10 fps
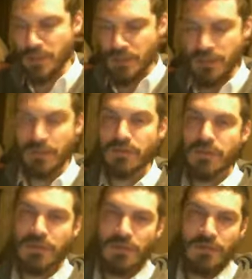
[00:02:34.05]
So in
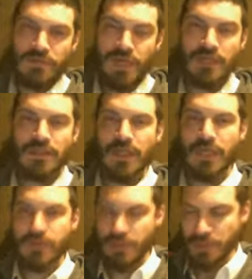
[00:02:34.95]
the fancy language
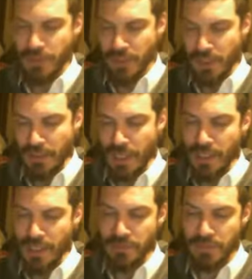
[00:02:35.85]
it would be that x
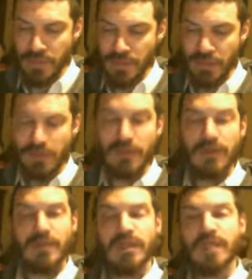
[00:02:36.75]
would be
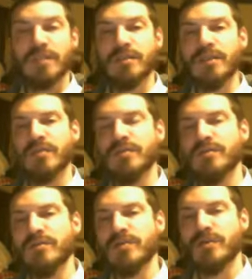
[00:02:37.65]
less than
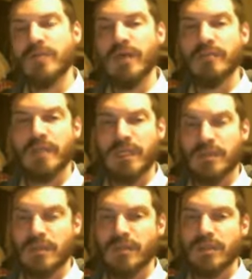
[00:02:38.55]
2 and y would be less than
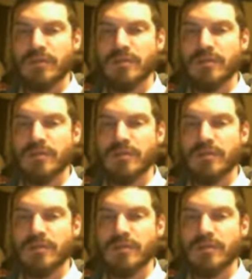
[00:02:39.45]
2.